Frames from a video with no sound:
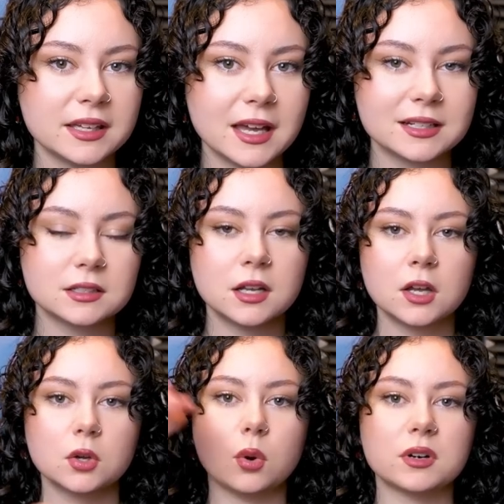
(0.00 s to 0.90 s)
Again,
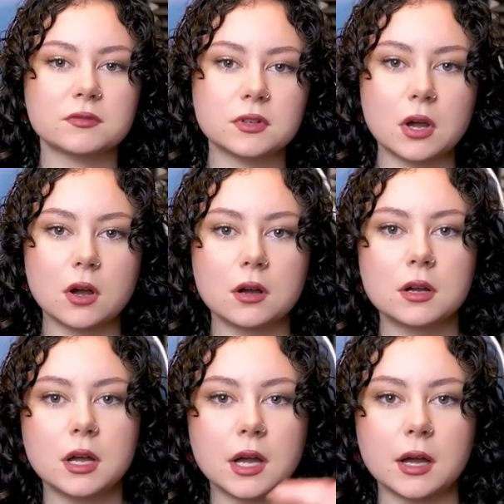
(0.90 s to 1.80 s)
court of law
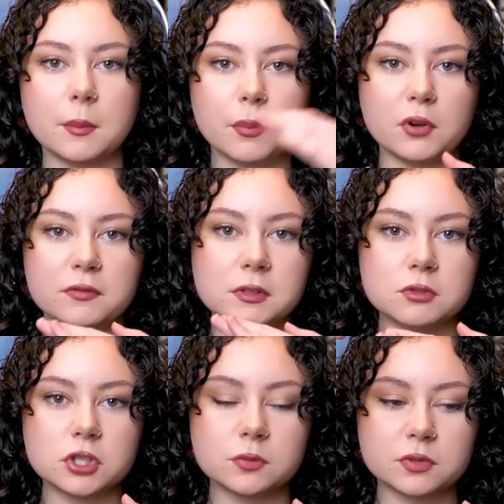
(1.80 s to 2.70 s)
above
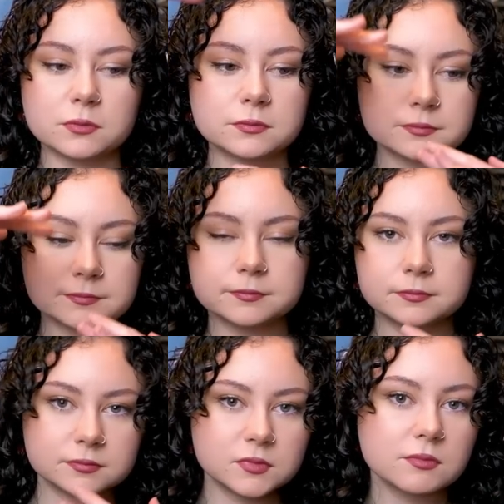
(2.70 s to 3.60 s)
YouTube.
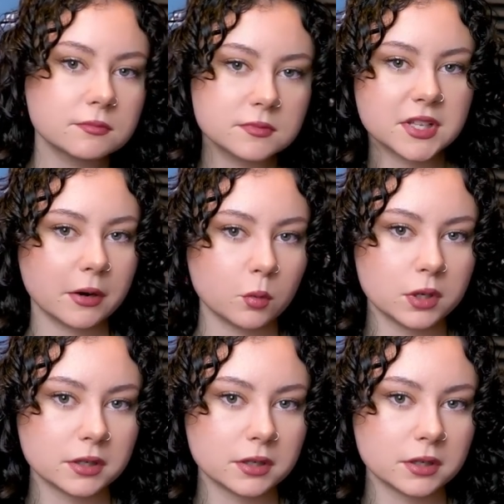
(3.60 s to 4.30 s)
That's how it